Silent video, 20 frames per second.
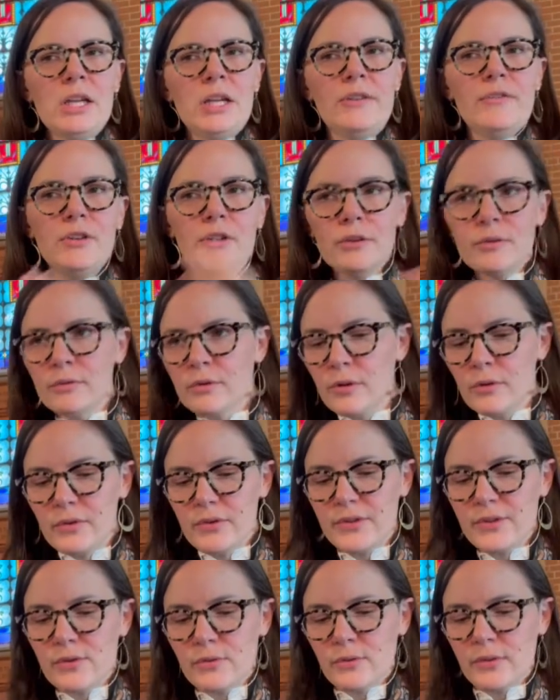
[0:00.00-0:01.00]
If you don't know
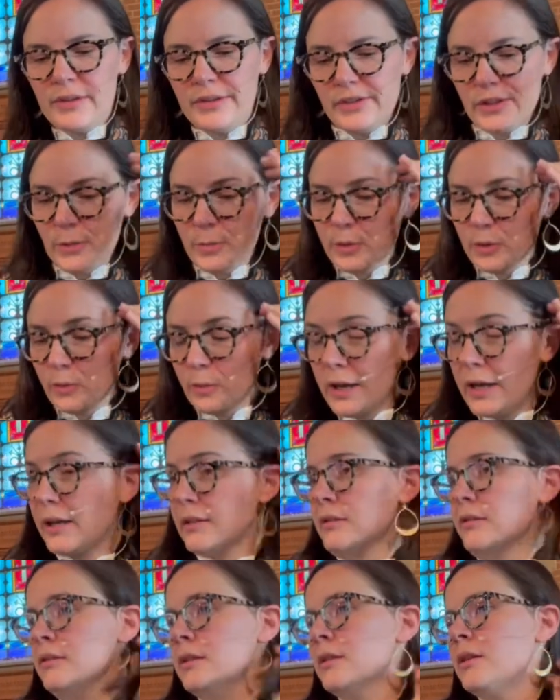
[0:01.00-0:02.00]
the story super
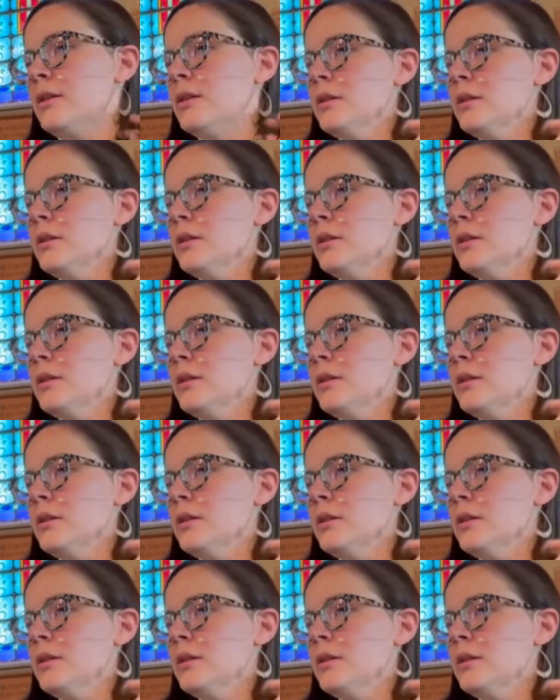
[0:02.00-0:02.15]
well,